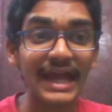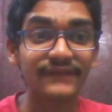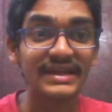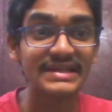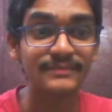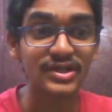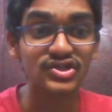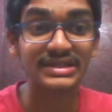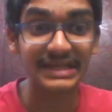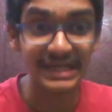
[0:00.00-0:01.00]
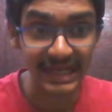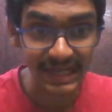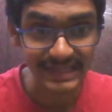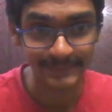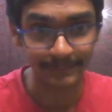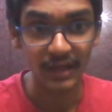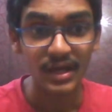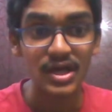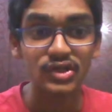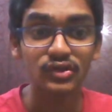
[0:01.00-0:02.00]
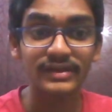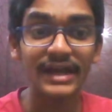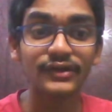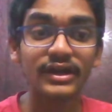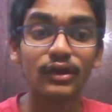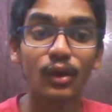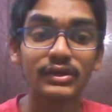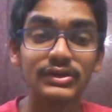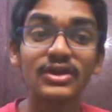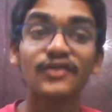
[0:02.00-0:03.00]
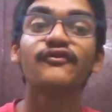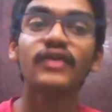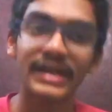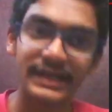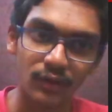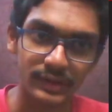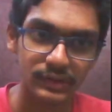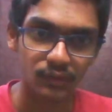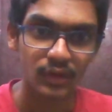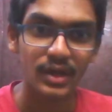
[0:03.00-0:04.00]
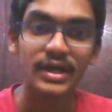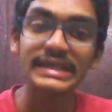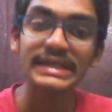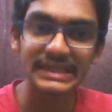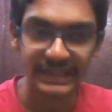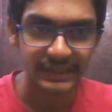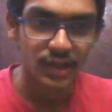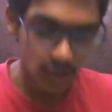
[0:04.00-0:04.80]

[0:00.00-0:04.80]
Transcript: and very much crisp, so that you can also refer it also easily.